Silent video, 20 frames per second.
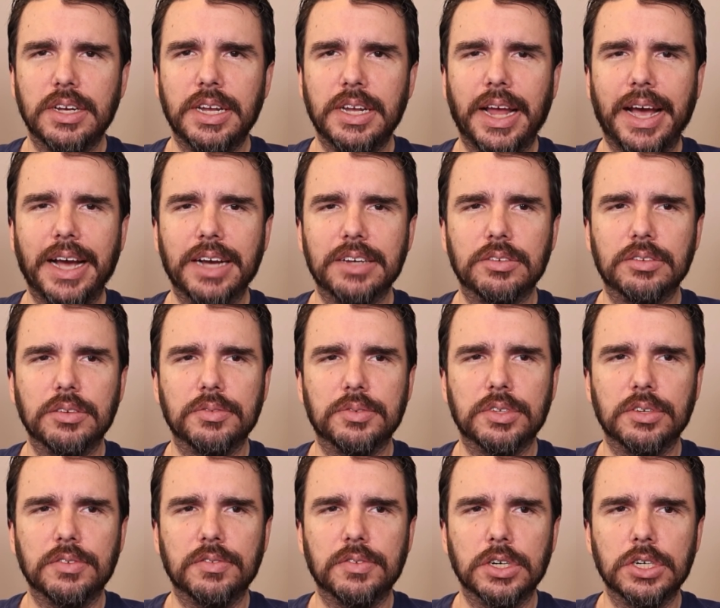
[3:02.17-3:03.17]
and acts of
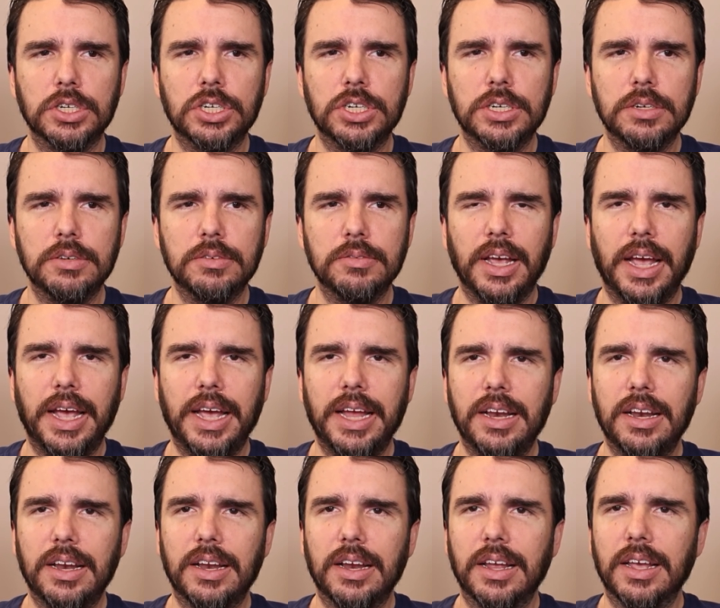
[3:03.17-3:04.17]
subversion.
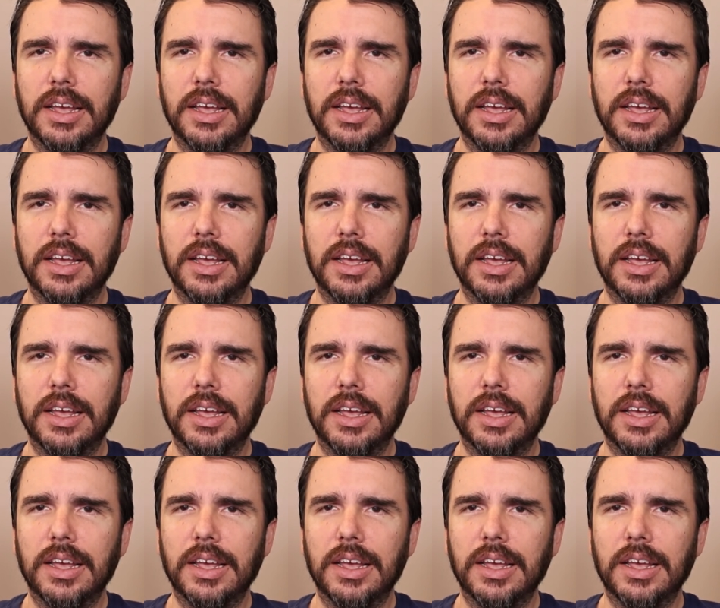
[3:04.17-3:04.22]
And